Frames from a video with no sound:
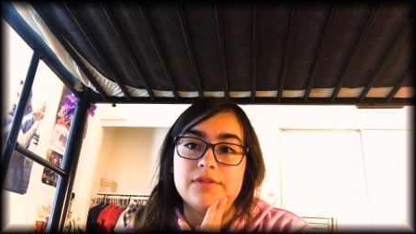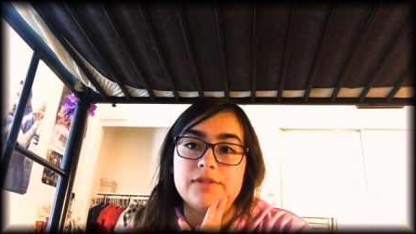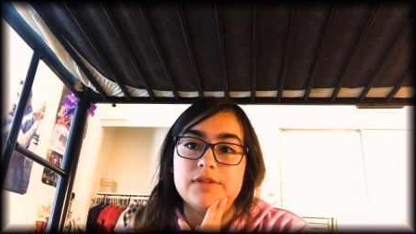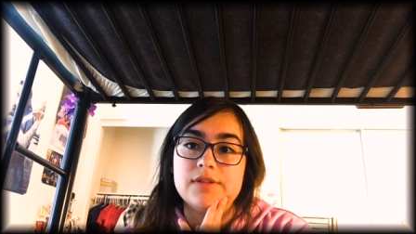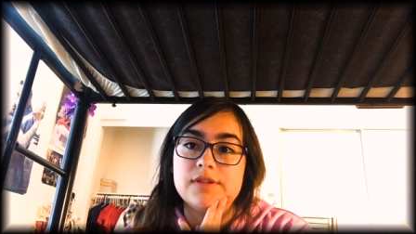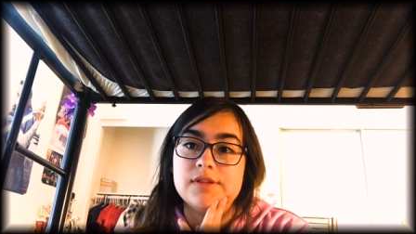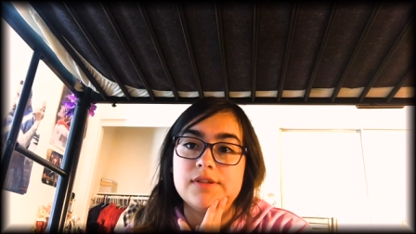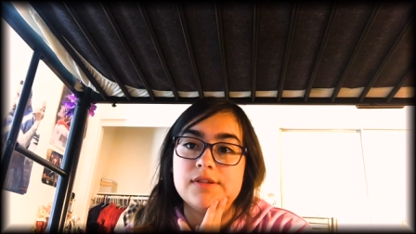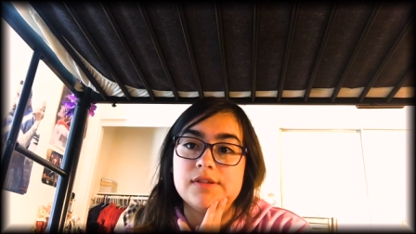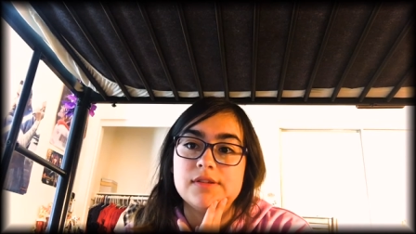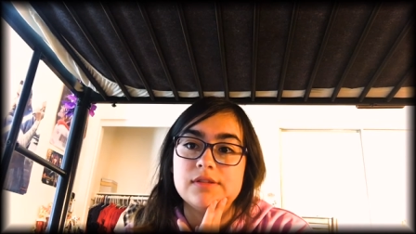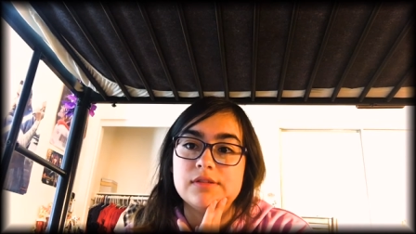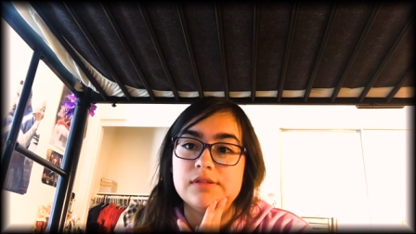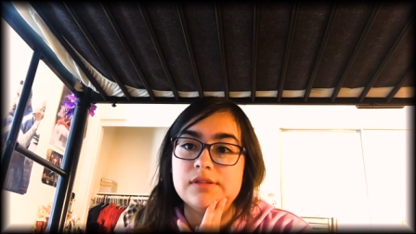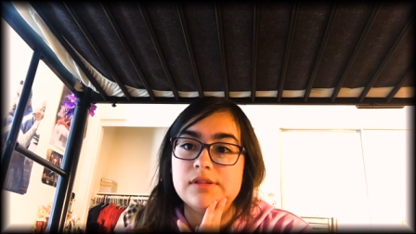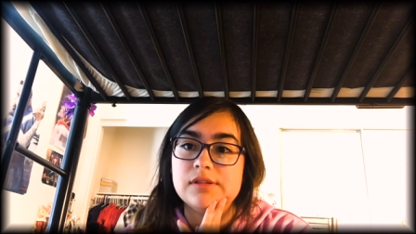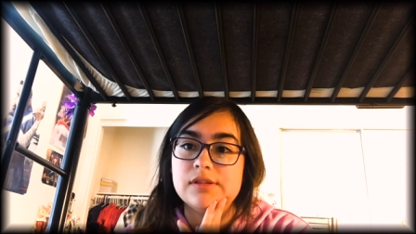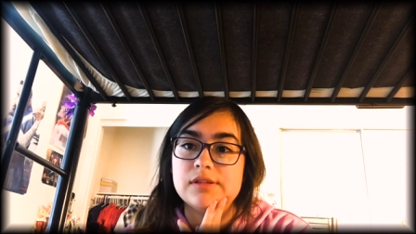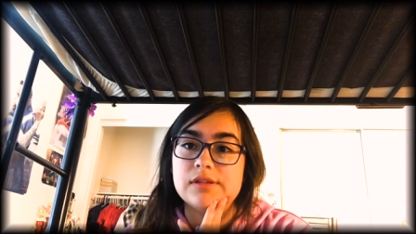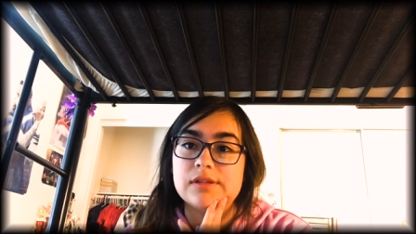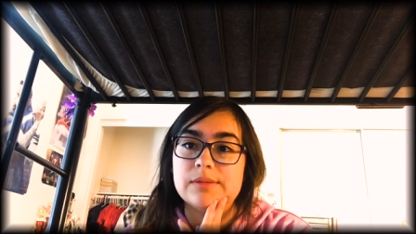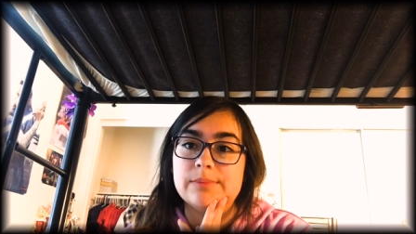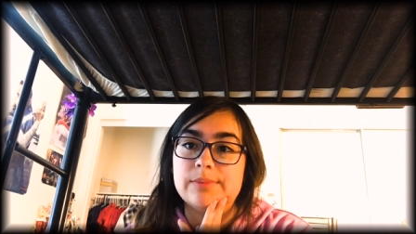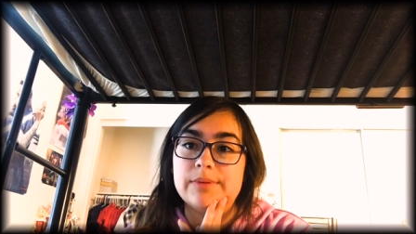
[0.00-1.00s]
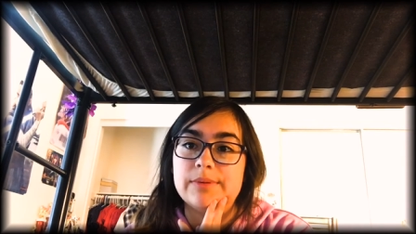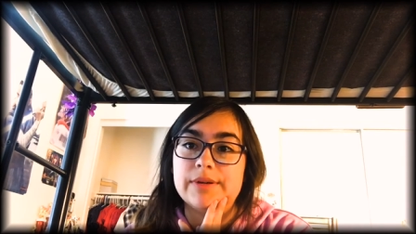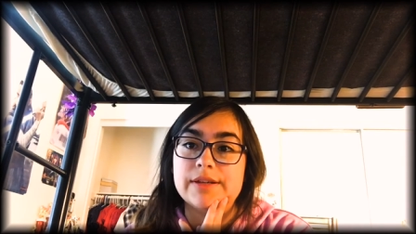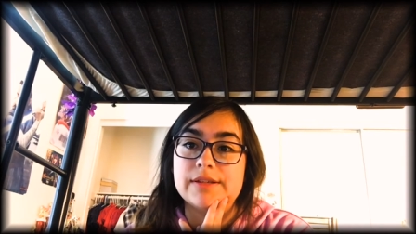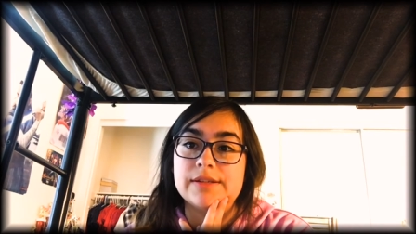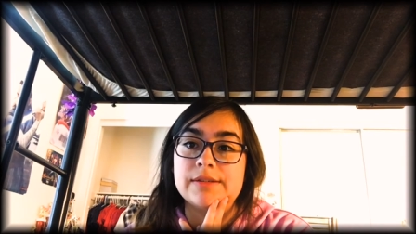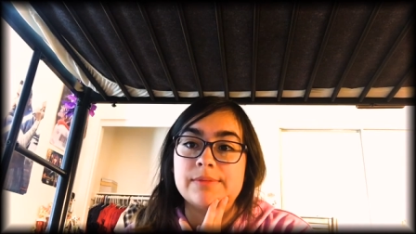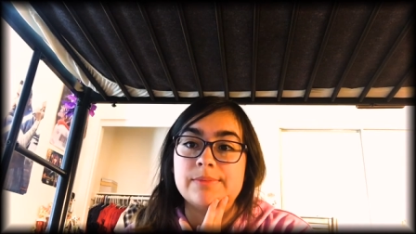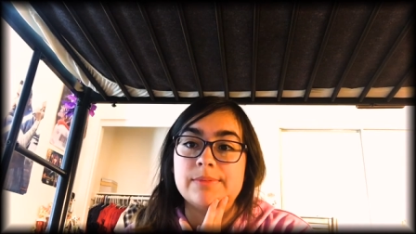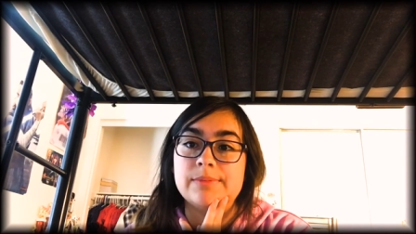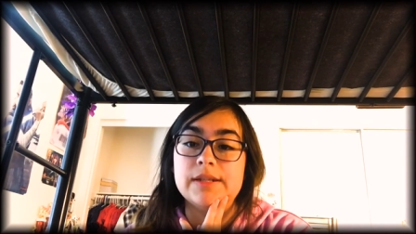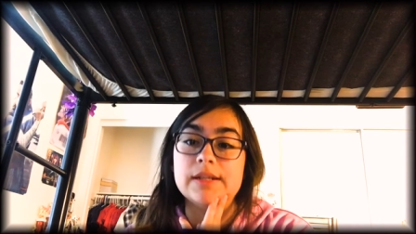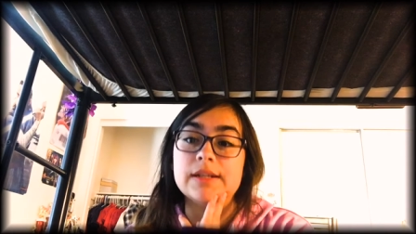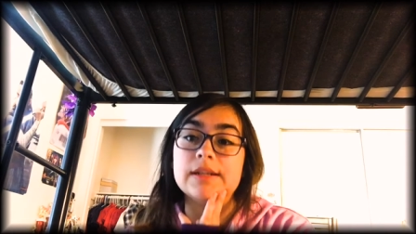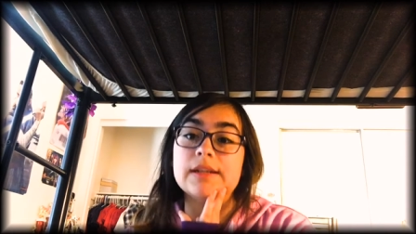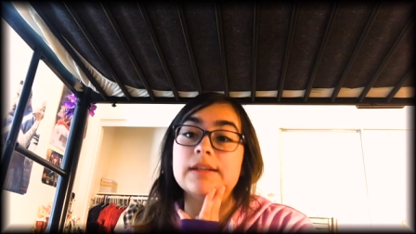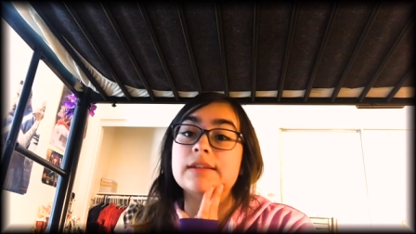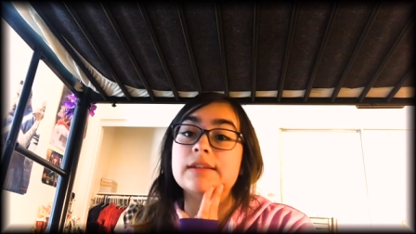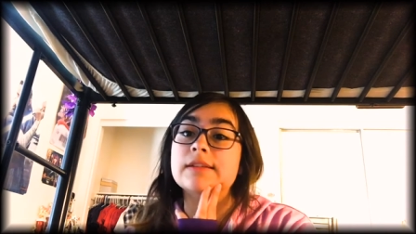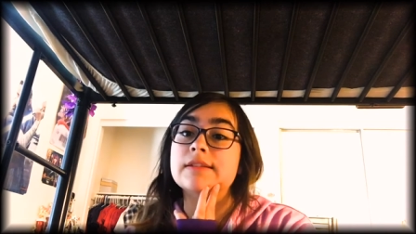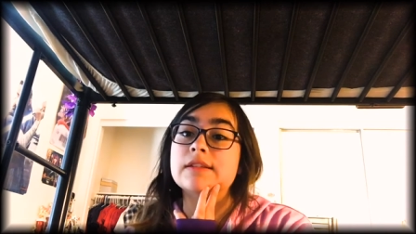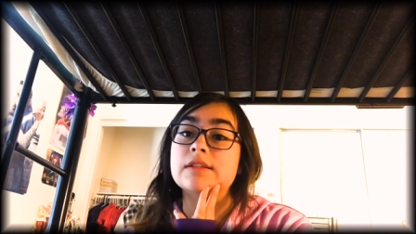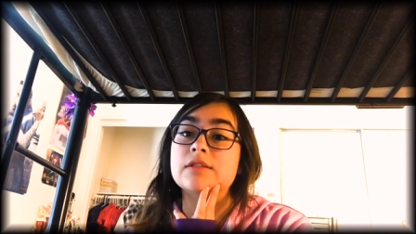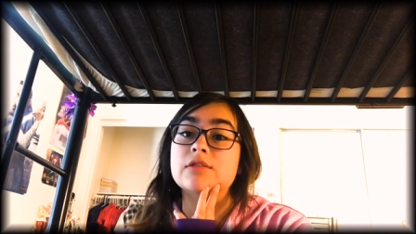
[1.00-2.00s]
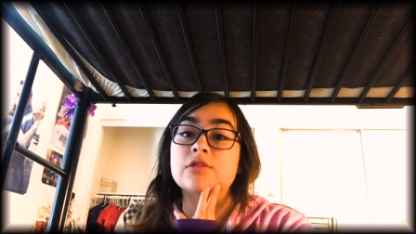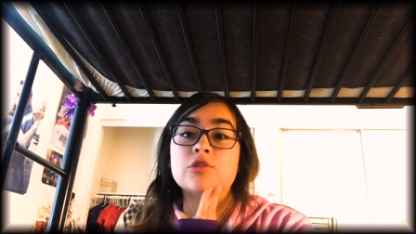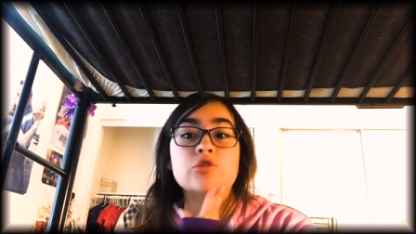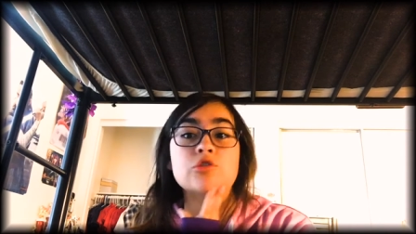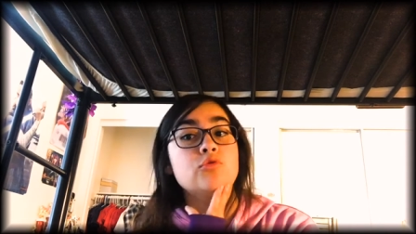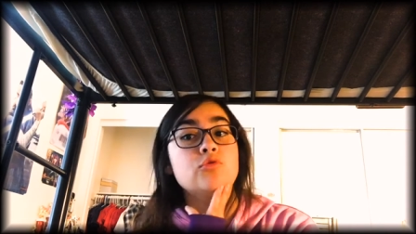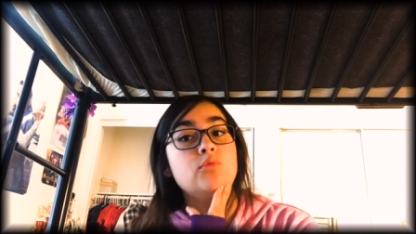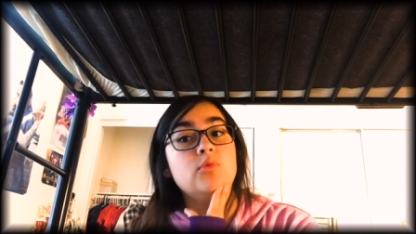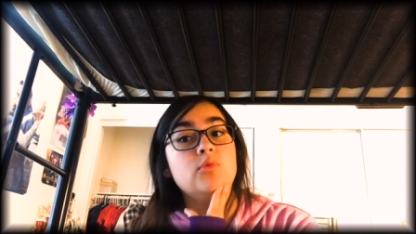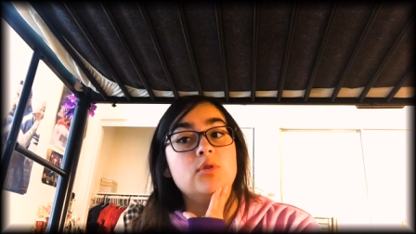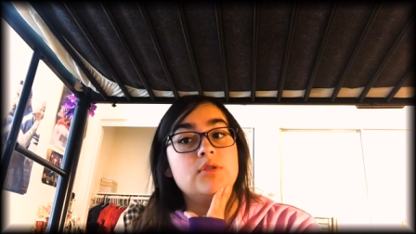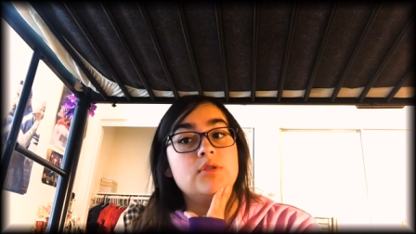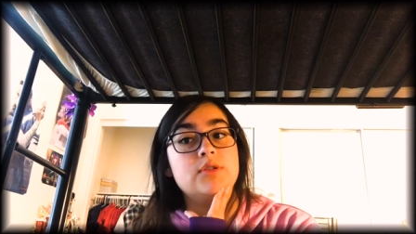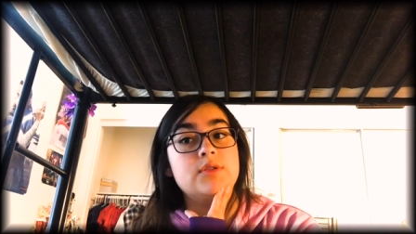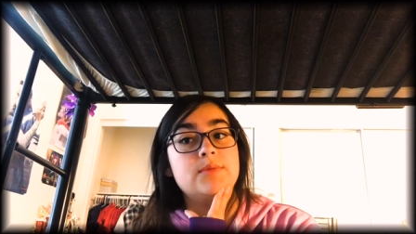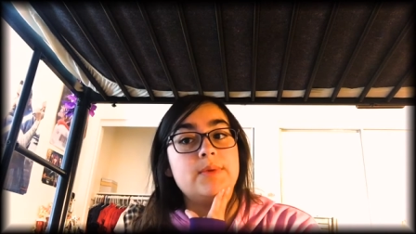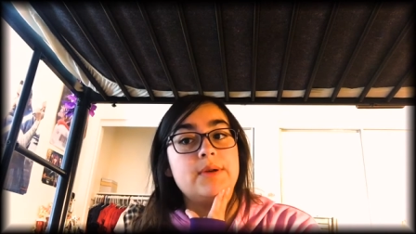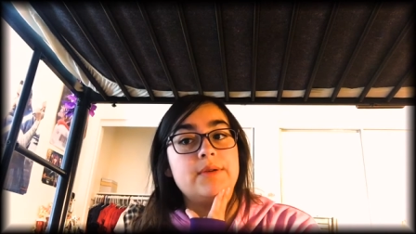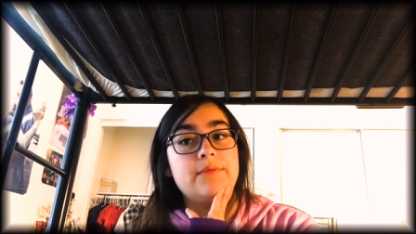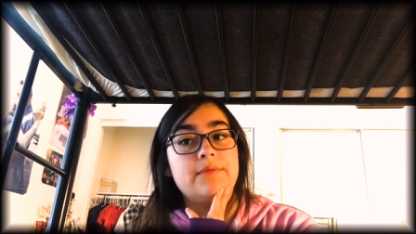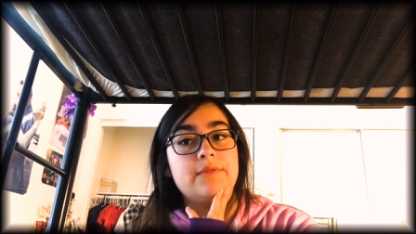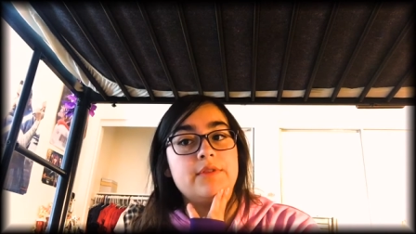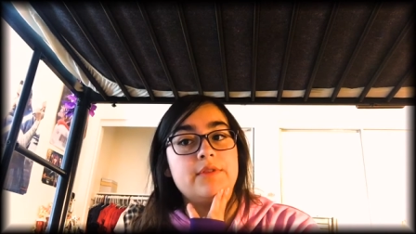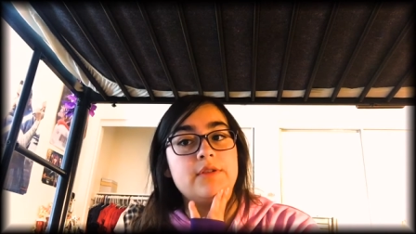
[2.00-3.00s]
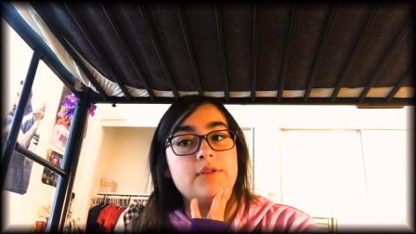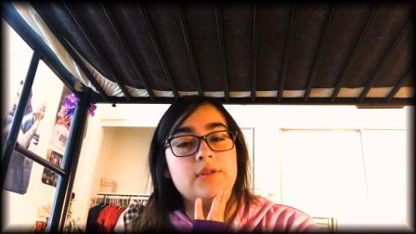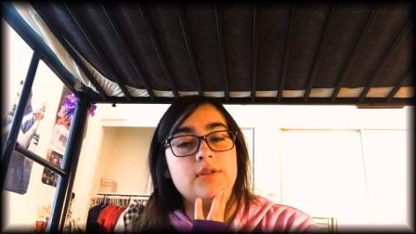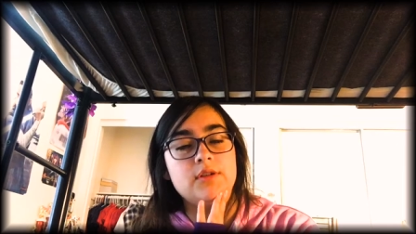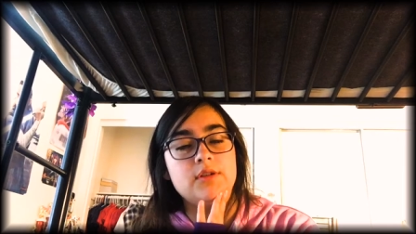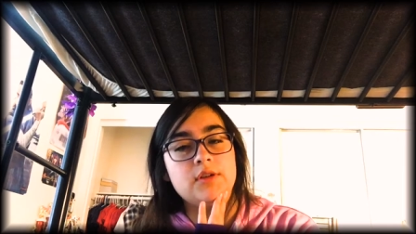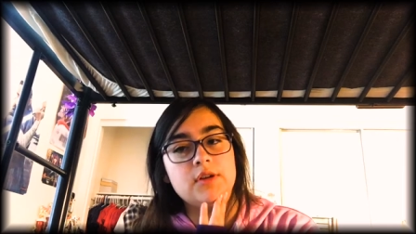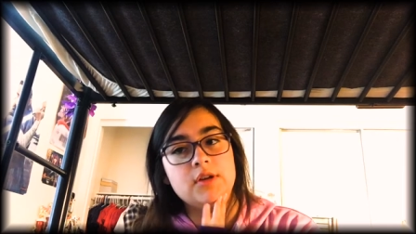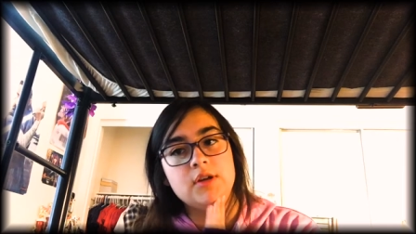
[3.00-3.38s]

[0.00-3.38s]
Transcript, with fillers: It's not the best, but it isn't the worst by far.